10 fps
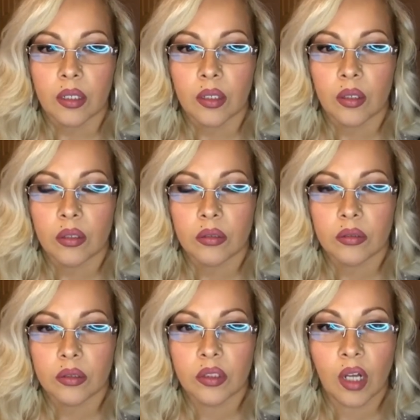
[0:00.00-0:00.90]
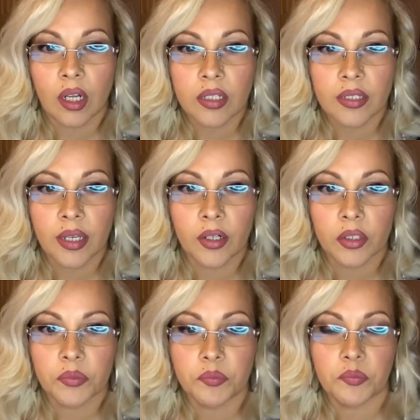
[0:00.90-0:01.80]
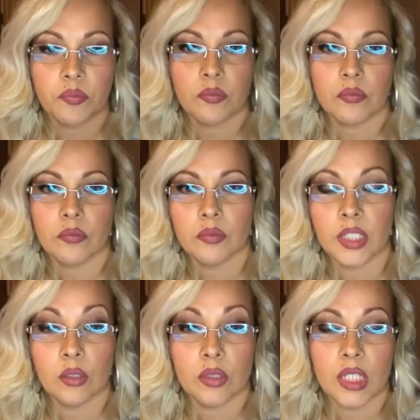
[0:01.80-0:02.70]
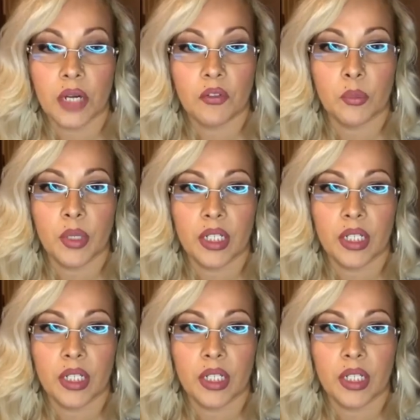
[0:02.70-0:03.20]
laws that are equal to everybody, but